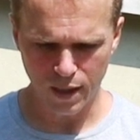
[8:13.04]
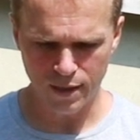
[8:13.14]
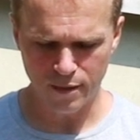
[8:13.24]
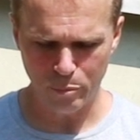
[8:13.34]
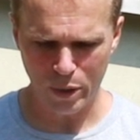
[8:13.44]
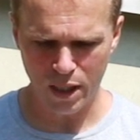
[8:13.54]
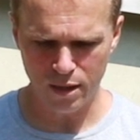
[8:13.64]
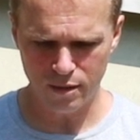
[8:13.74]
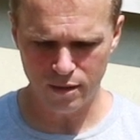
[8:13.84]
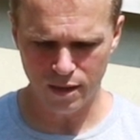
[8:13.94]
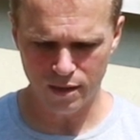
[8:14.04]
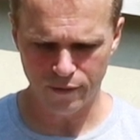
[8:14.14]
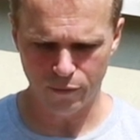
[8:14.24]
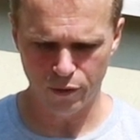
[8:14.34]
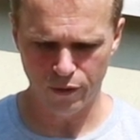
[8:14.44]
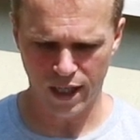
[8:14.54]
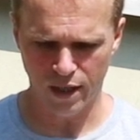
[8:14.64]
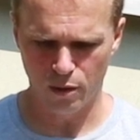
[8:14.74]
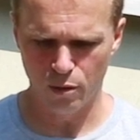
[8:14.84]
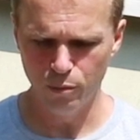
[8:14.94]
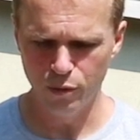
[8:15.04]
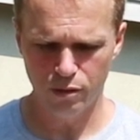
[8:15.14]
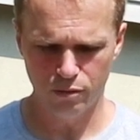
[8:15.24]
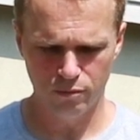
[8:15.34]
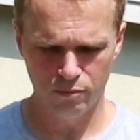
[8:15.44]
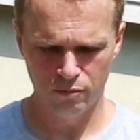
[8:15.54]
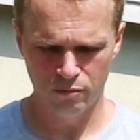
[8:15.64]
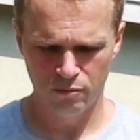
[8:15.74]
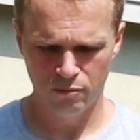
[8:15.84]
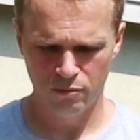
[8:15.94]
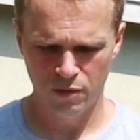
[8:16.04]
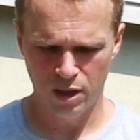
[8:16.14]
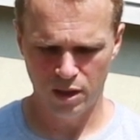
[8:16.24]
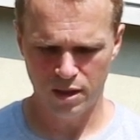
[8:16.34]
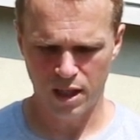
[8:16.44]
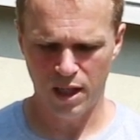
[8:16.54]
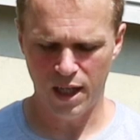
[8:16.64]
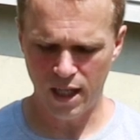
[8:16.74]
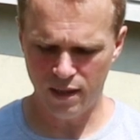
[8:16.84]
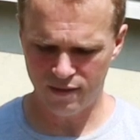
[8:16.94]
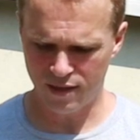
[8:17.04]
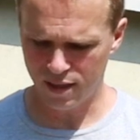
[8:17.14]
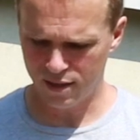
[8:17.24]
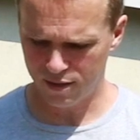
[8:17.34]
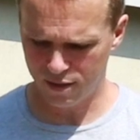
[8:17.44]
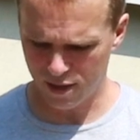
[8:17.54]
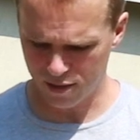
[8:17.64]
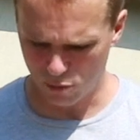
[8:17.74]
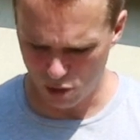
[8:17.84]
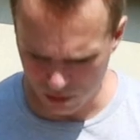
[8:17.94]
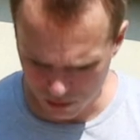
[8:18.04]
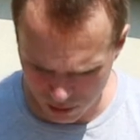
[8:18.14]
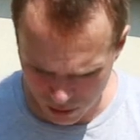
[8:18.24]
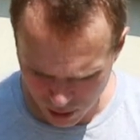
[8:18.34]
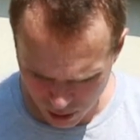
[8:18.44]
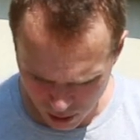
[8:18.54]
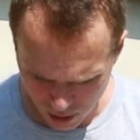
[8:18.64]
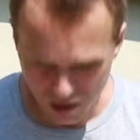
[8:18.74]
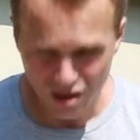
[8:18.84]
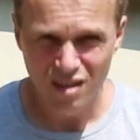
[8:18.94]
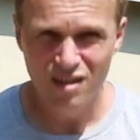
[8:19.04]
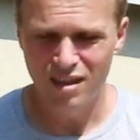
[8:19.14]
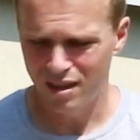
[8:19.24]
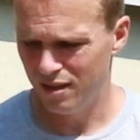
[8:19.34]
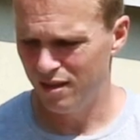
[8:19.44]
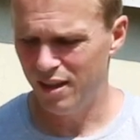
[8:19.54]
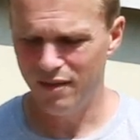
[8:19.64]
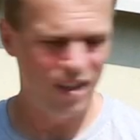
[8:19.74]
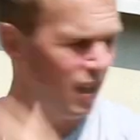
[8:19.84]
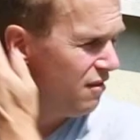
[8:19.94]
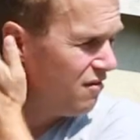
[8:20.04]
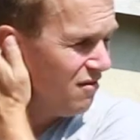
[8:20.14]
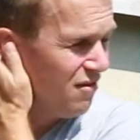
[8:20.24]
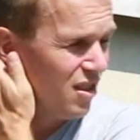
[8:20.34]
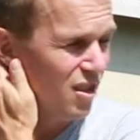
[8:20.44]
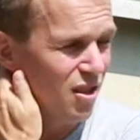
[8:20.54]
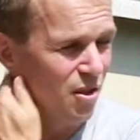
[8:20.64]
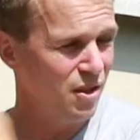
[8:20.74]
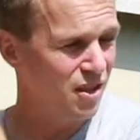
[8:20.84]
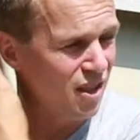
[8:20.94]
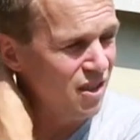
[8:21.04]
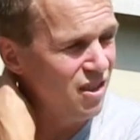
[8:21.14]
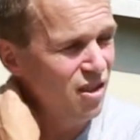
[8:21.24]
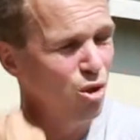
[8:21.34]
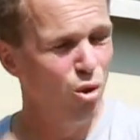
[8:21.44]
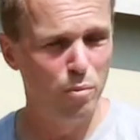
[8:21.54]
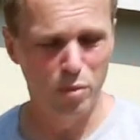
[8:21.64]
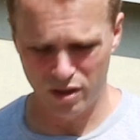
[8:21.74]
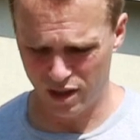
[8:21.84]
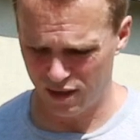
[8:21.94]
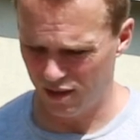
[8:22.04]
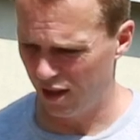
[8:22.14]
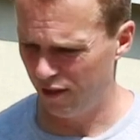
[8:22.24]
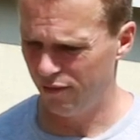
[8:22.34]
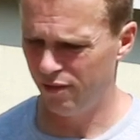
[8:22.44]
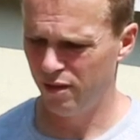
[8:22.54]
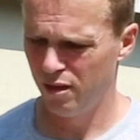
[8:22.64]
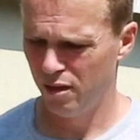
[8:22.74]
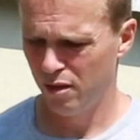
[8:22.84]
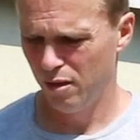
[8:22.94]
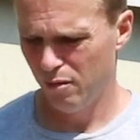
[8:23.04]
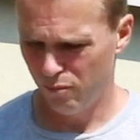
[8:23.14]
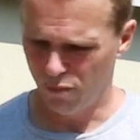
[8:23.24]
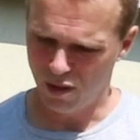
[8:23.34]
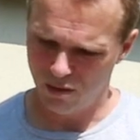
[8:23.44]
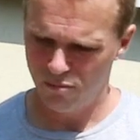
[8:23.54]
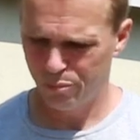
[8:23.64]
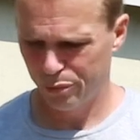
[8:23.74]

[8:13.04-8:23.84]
Its impedance is 4 to 8 ohms. It's got an 86 decibel sensitivity, so it's not super sensitive, but.